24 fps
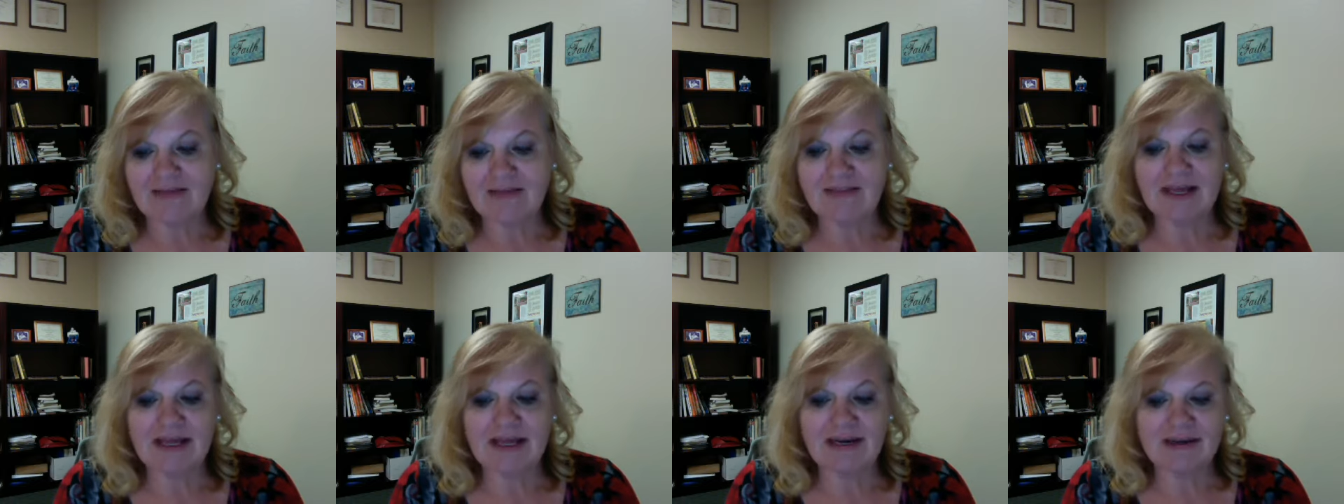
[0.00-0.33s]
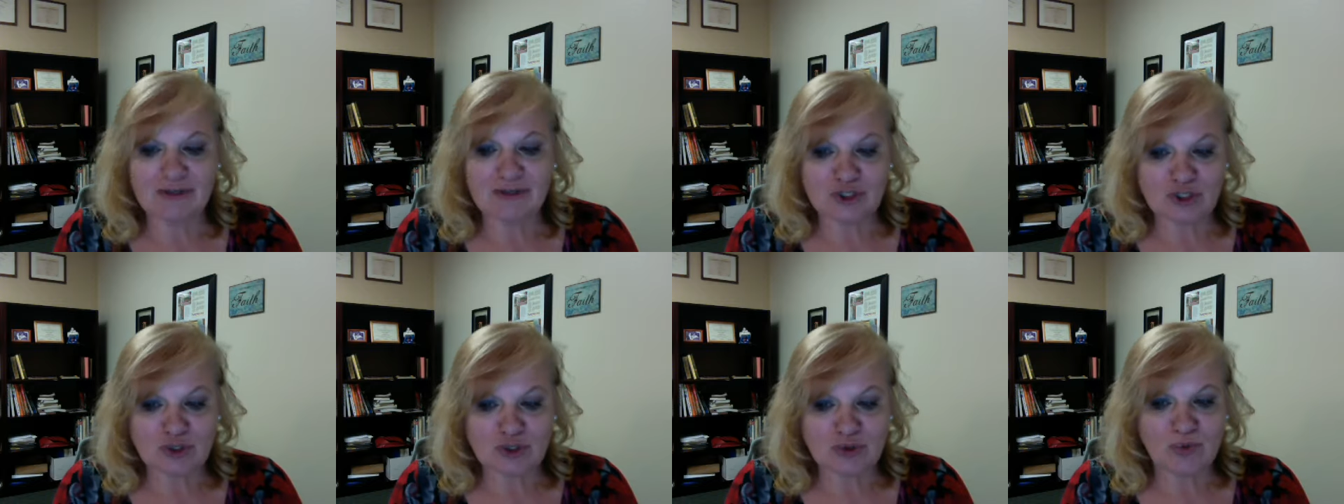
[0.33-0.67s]
then
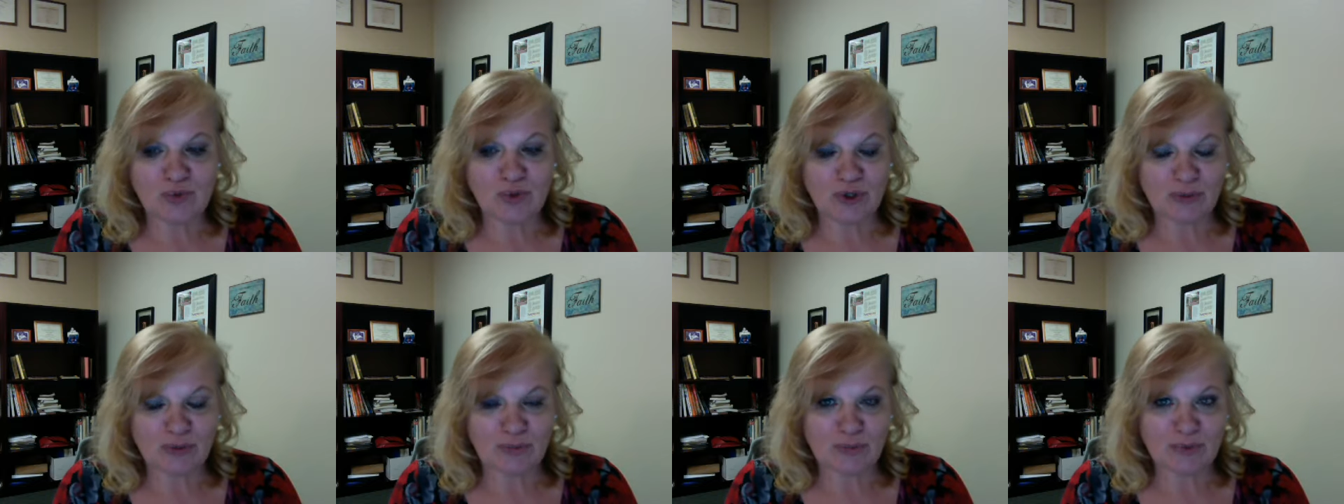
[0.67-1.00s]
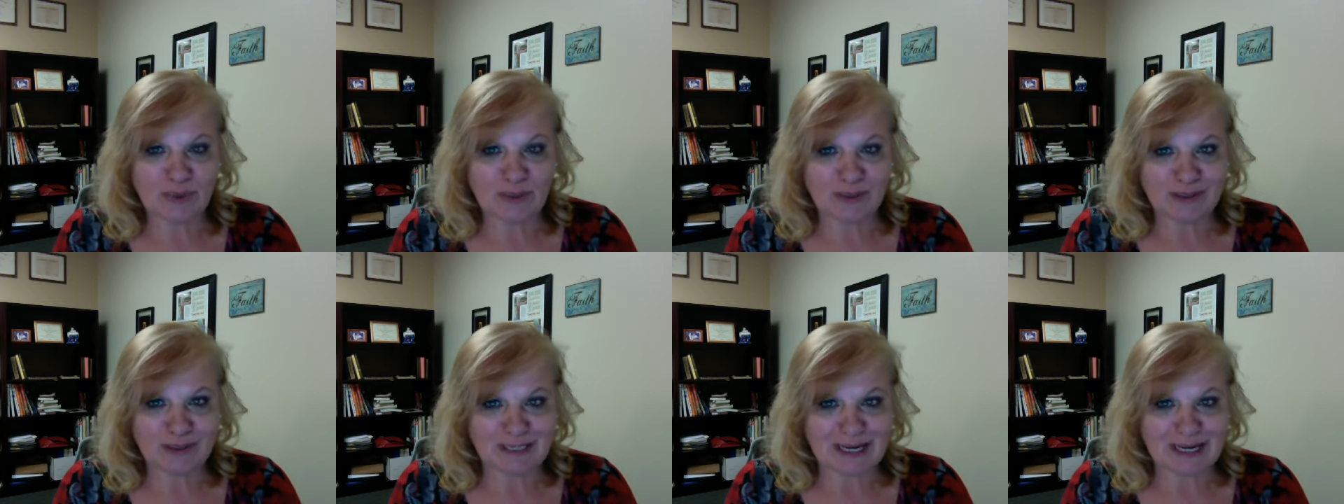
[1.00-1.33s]
2 workbook
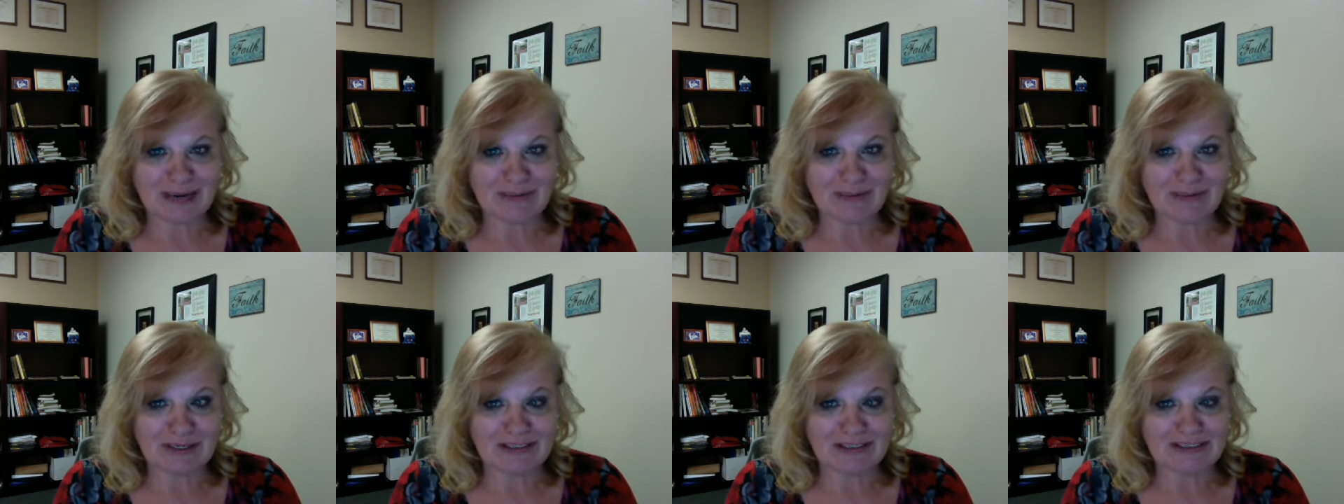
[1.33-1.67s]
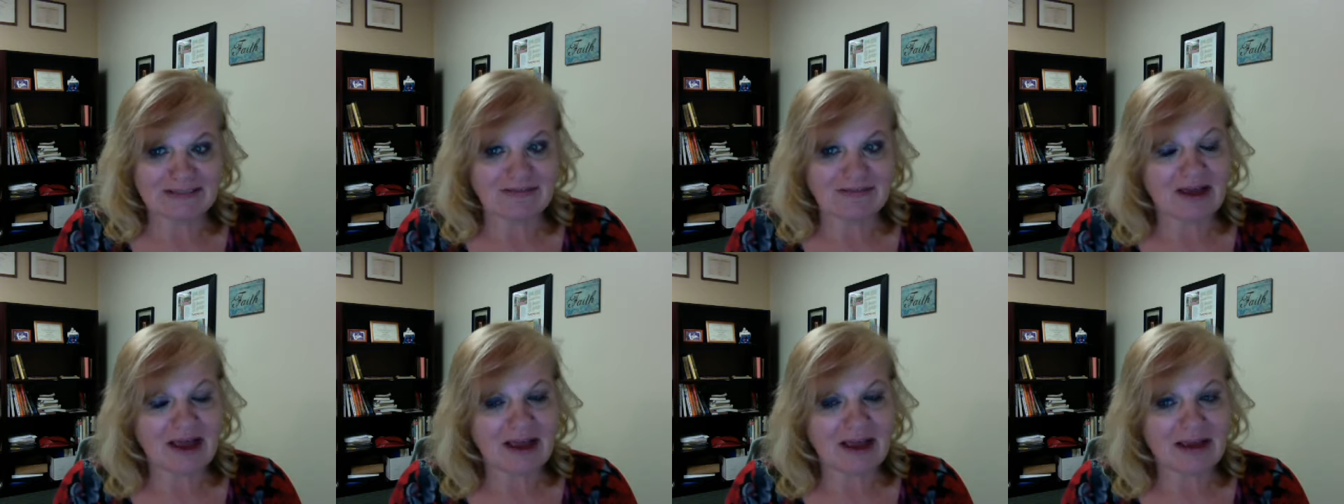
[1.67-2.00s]
assignments.
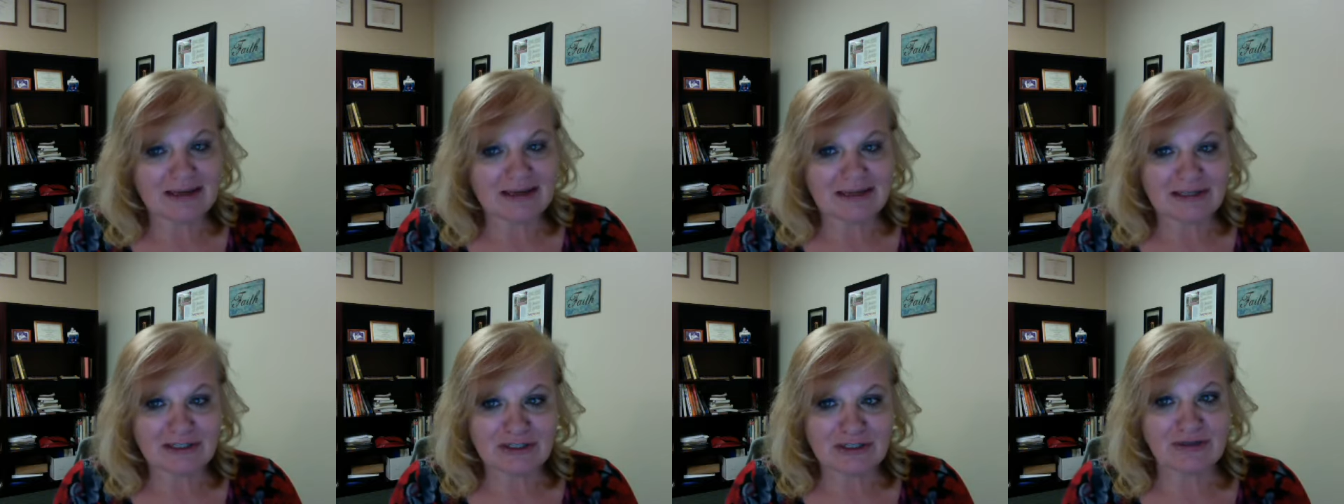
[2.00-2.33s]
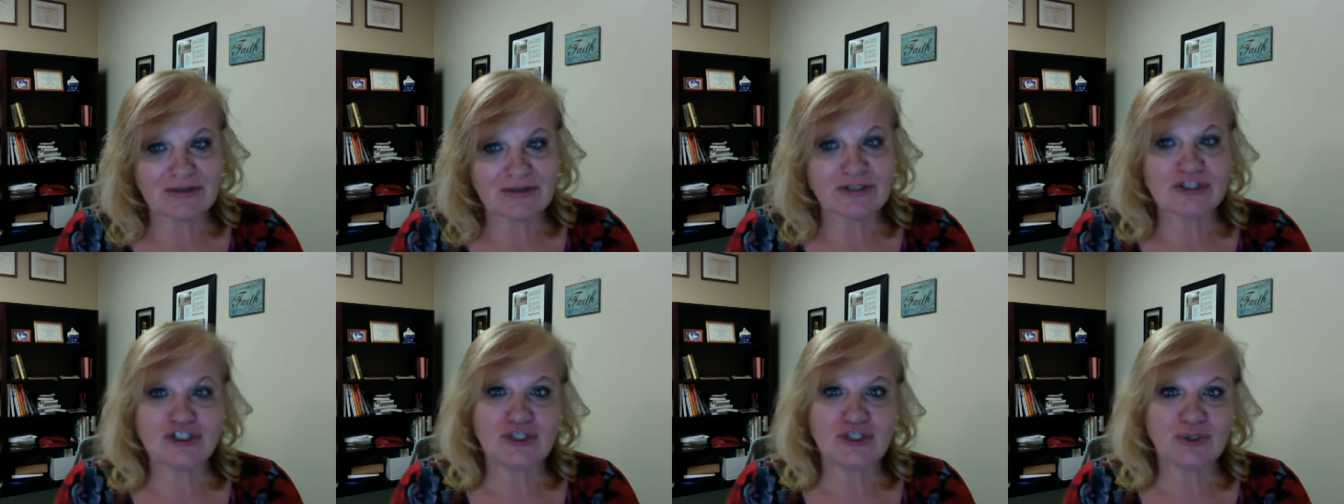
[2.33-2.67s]
I
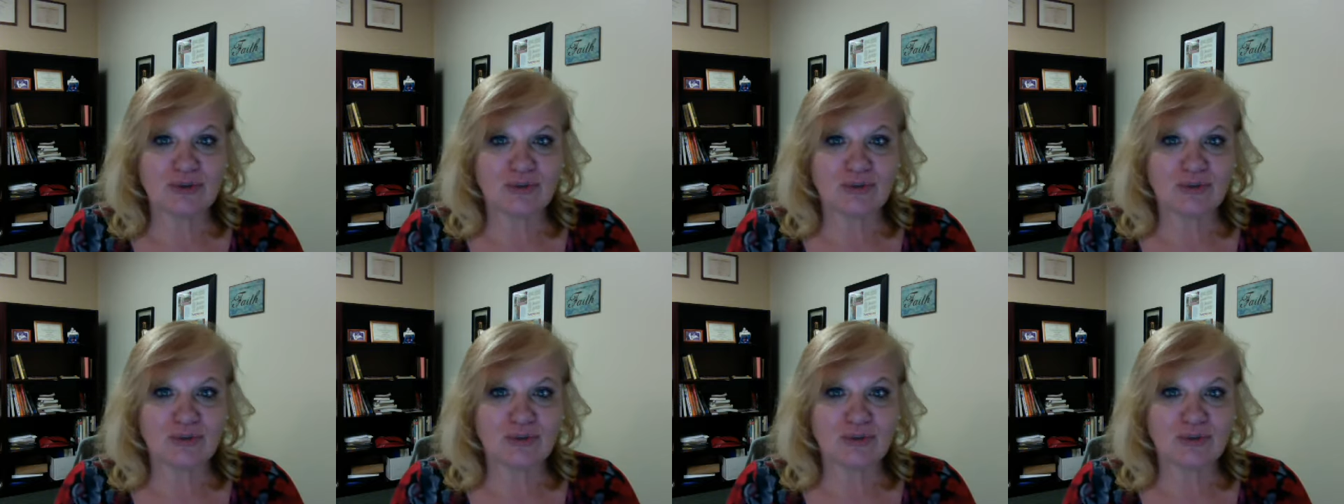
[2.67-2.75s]
encourage you,